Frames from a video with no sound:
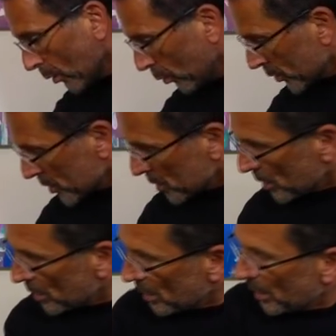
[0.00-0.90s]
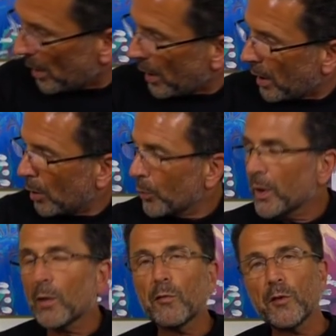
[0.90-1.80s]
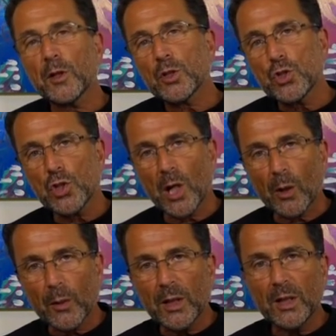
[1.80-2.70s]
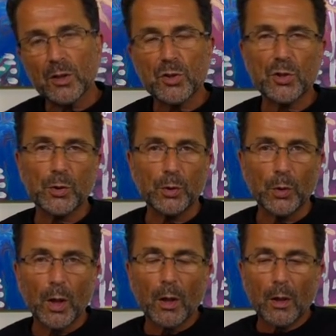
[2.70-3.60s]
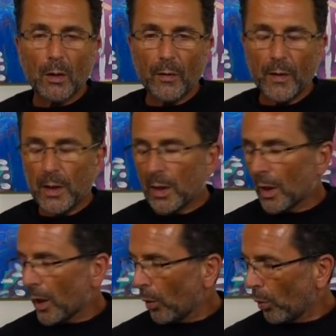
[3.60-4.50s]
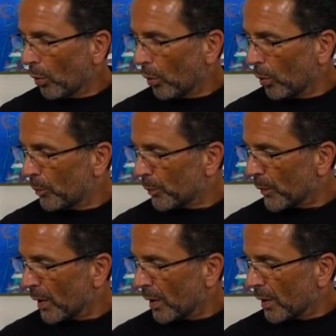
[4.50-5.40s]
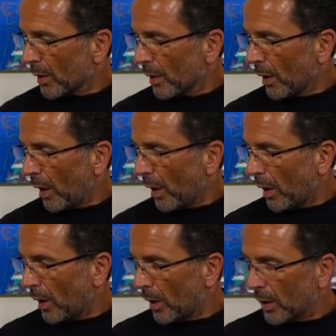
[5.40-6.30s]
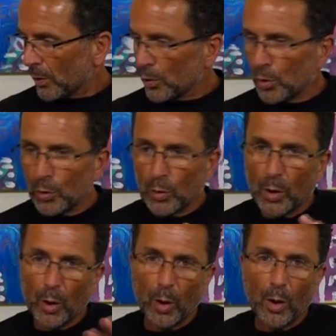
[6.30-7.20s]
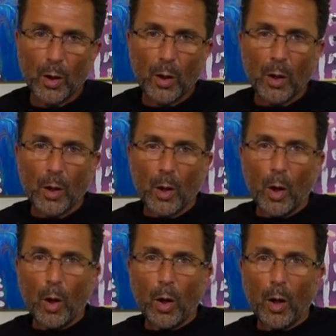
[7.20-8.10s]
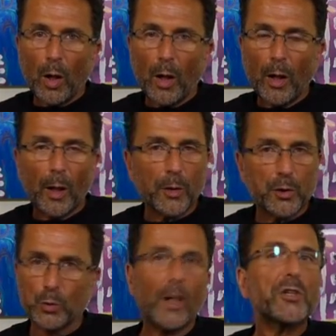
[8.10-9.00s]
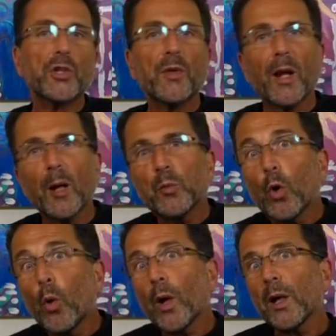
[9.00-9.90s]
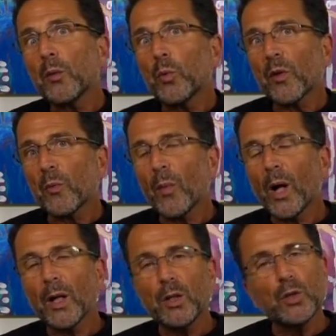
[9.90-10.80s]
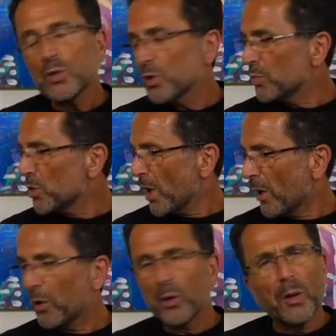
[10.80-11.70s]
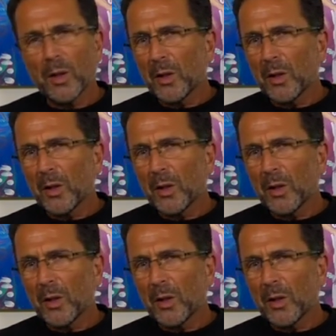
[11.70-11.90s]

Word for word: we'll see how we can fit Jerry into the uh, whole uh, new uh, direction that I'm going with my YouTube channel